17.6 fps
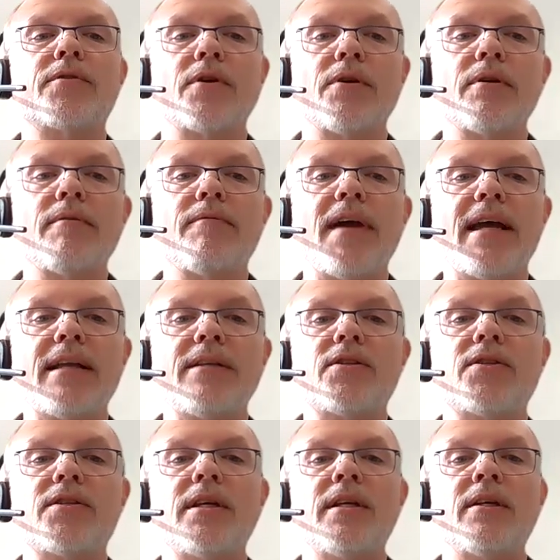certain
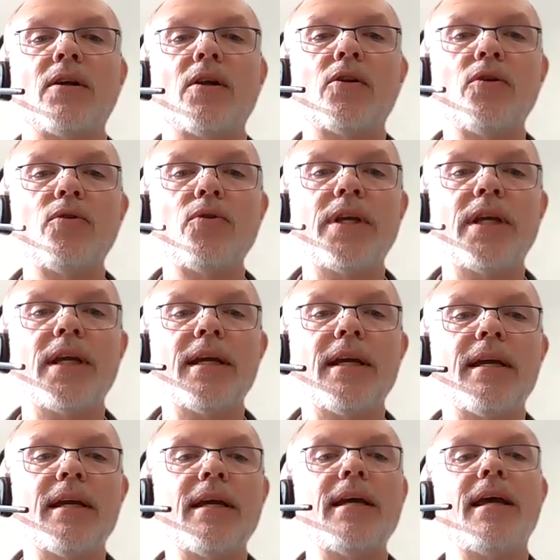events,
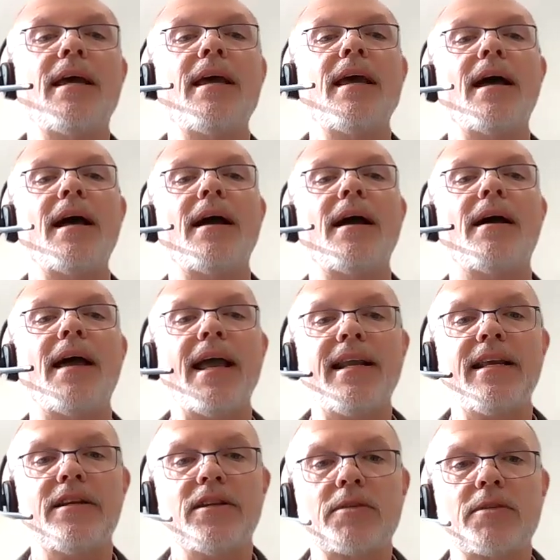including
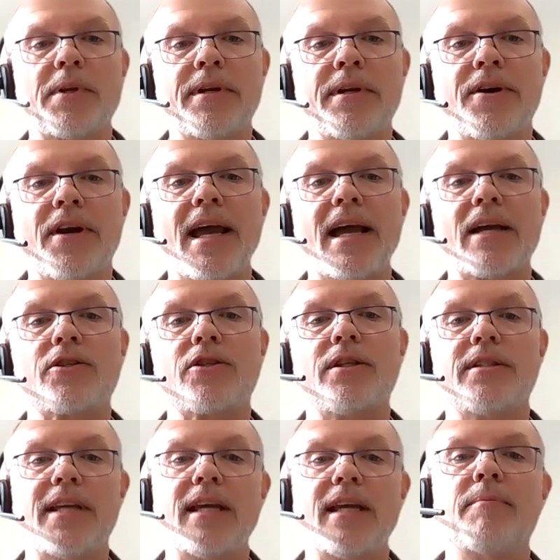any disciplinary
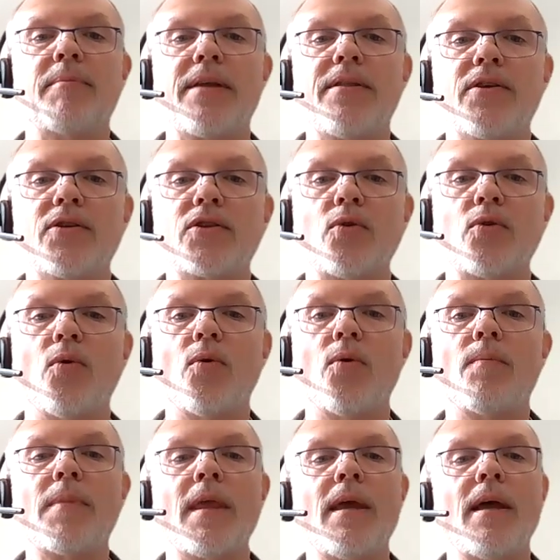action taken by the
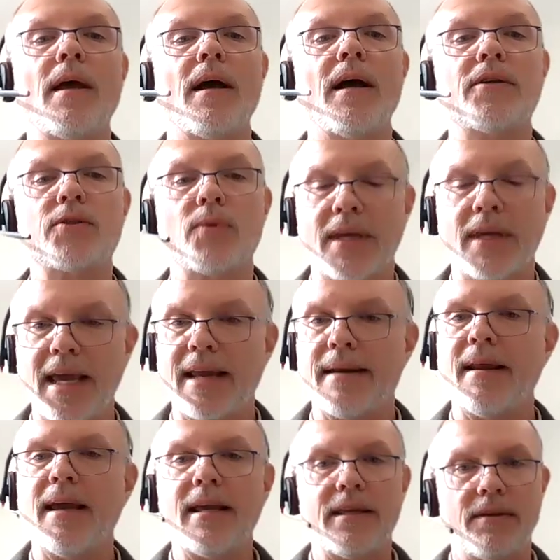school. So
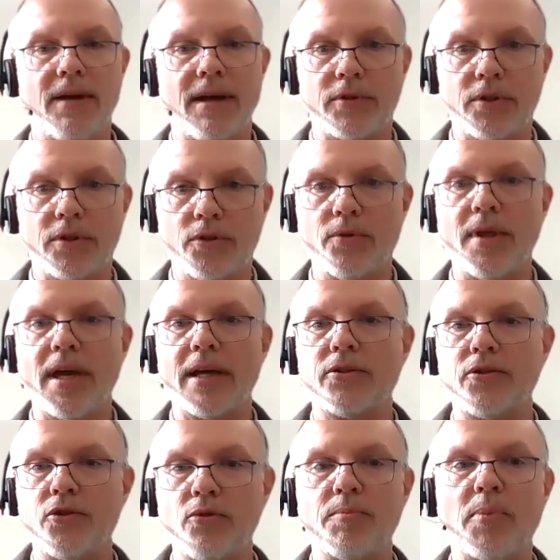again, you have to do
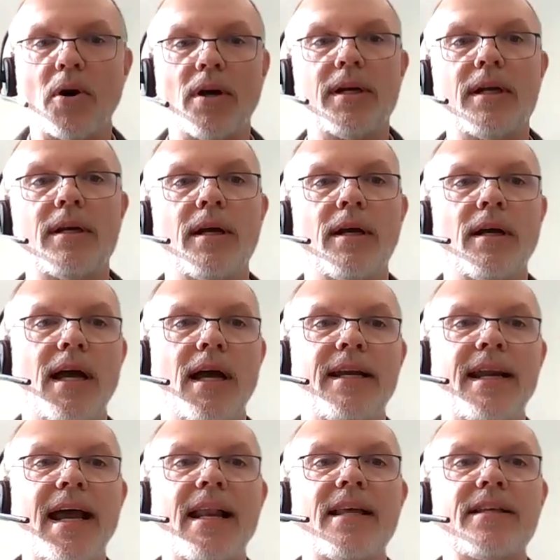that two-part
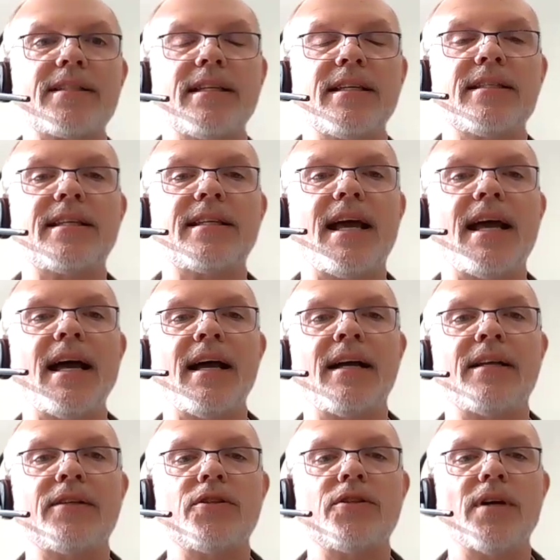analysis
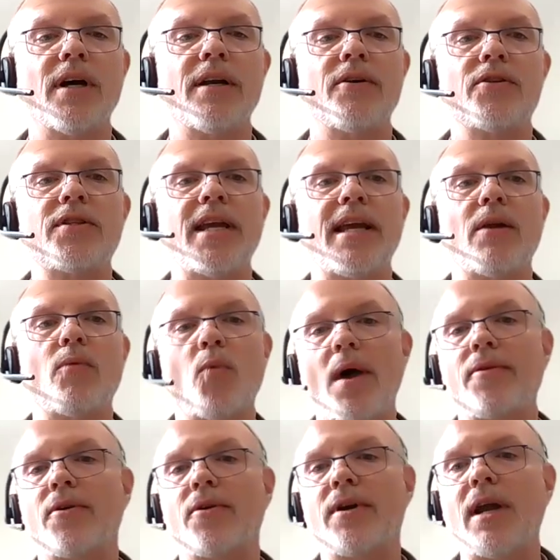to
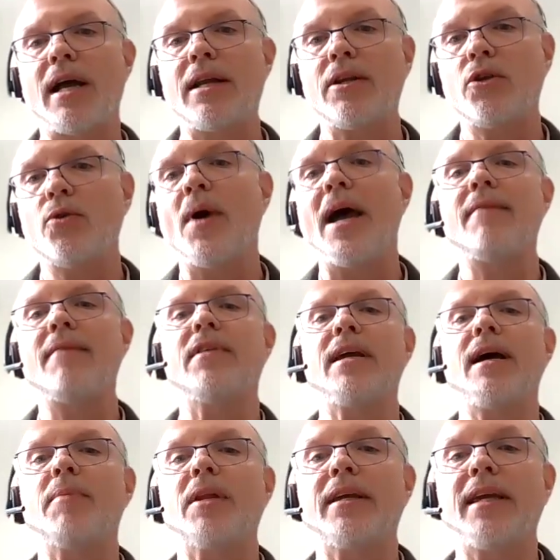understand whether or not you have
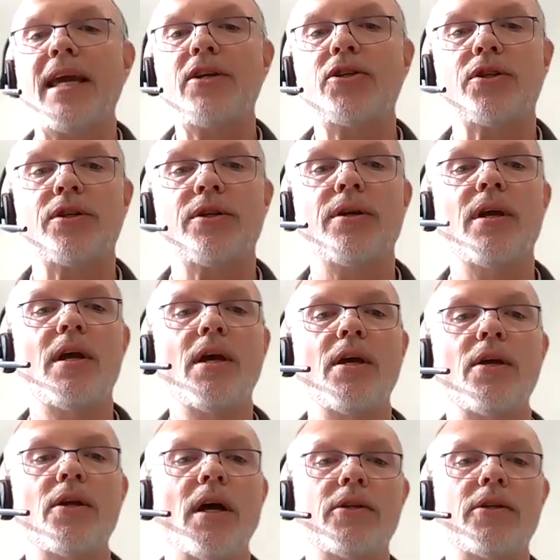the obligation